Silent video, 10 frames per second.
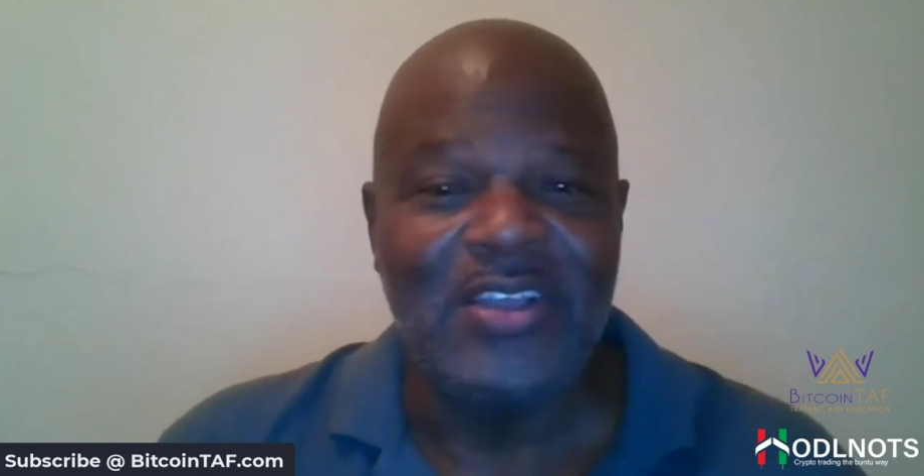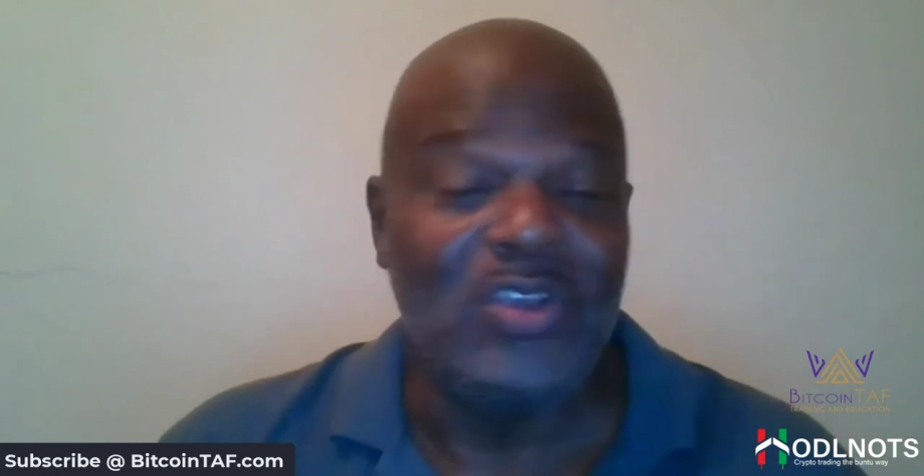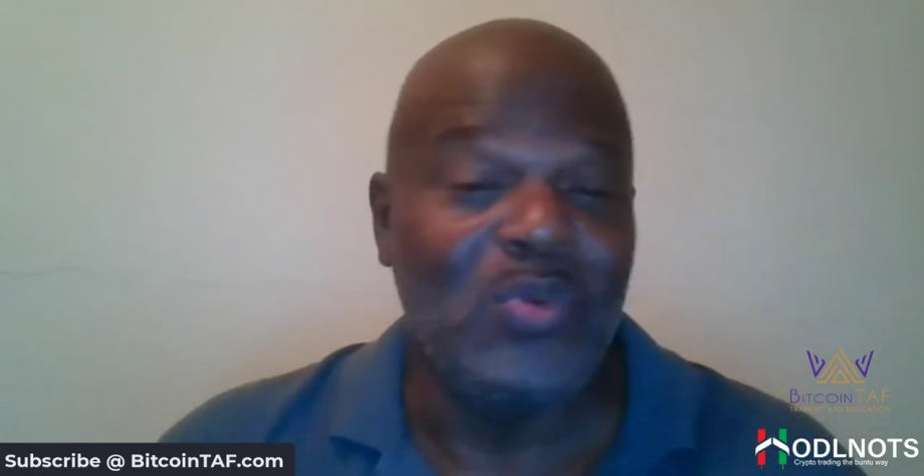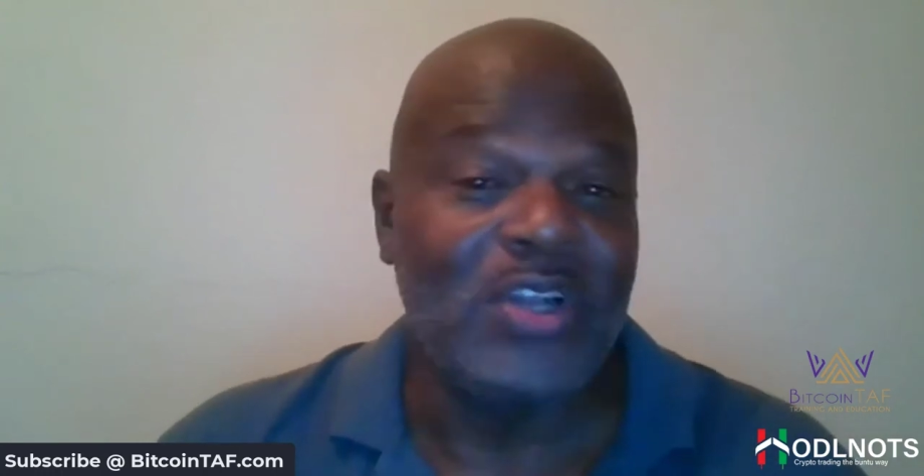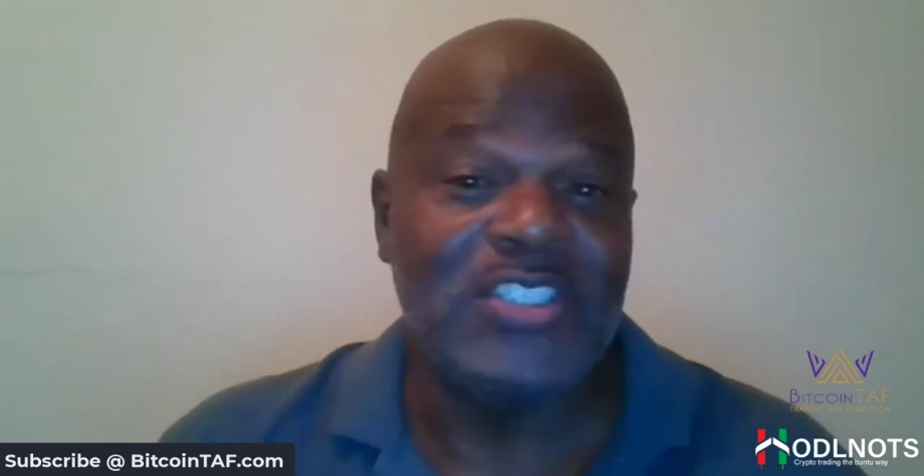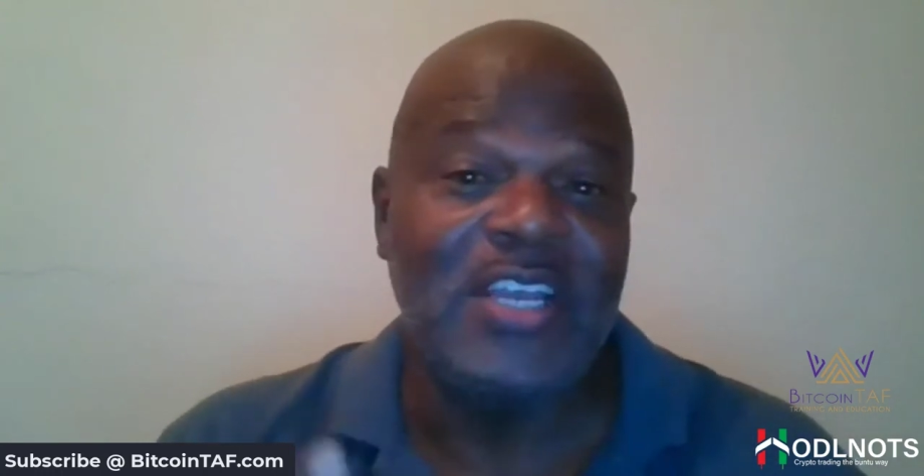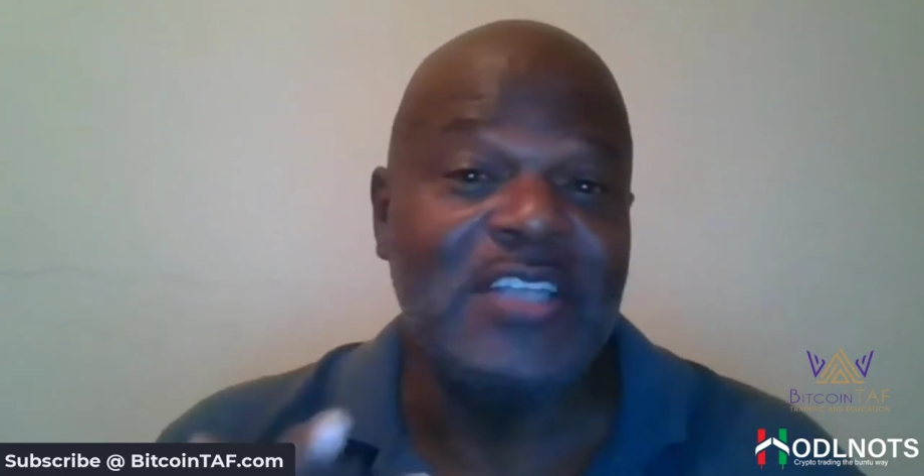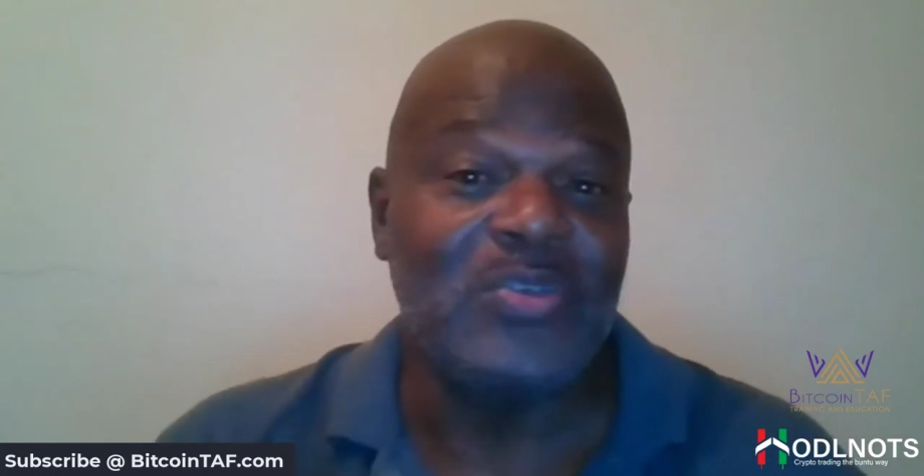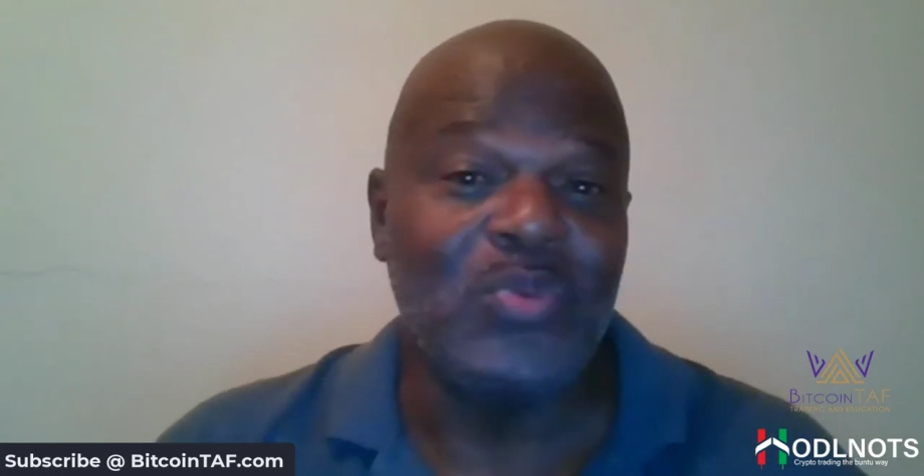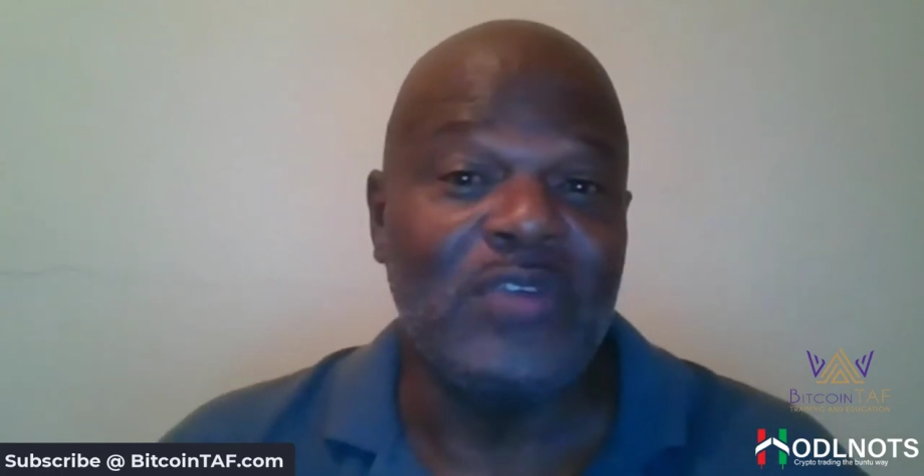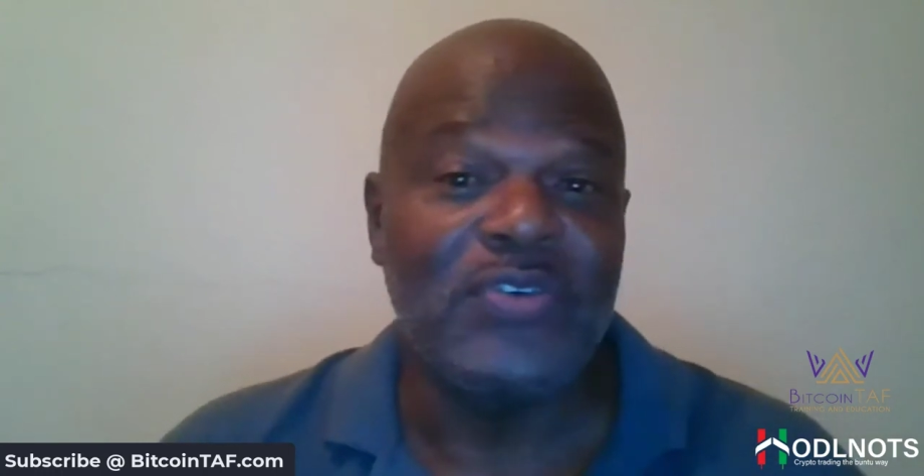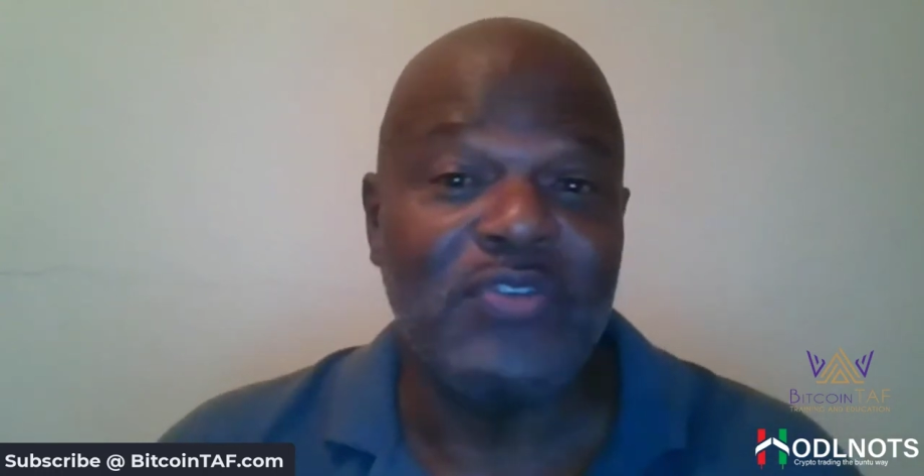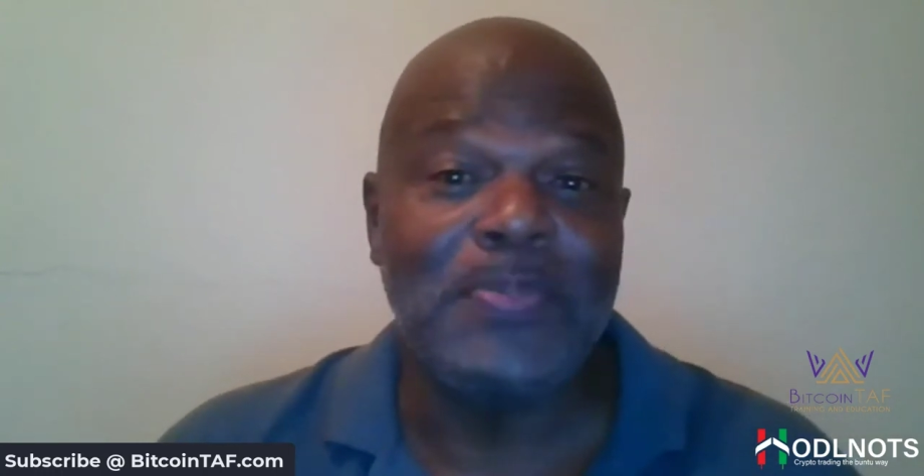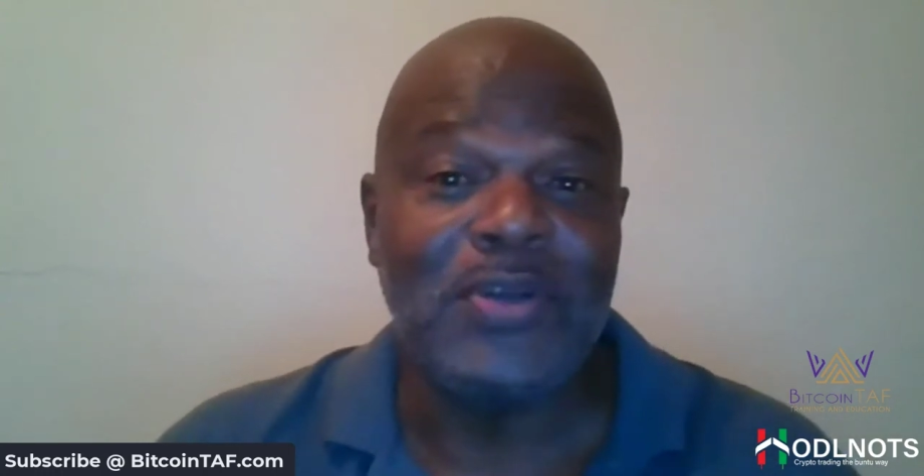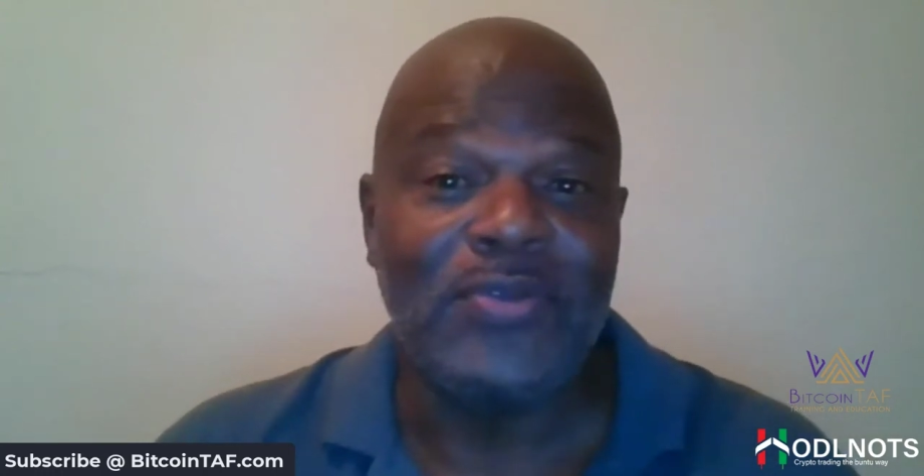you want to change the world for
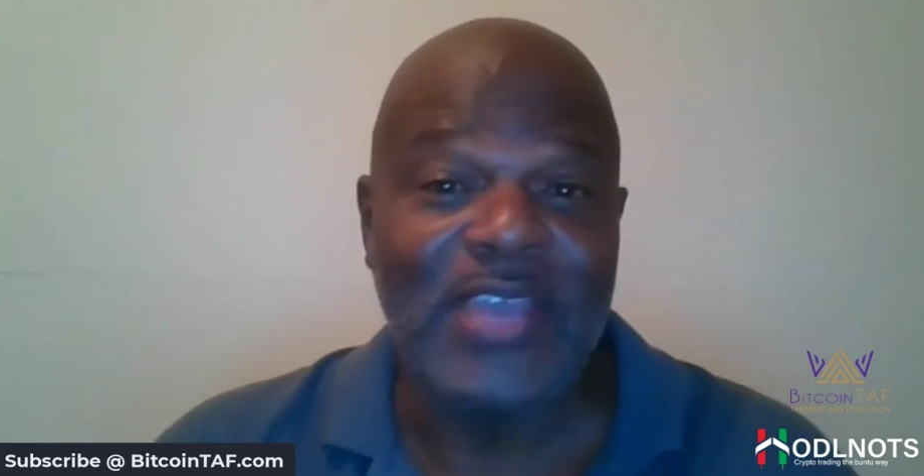crypto.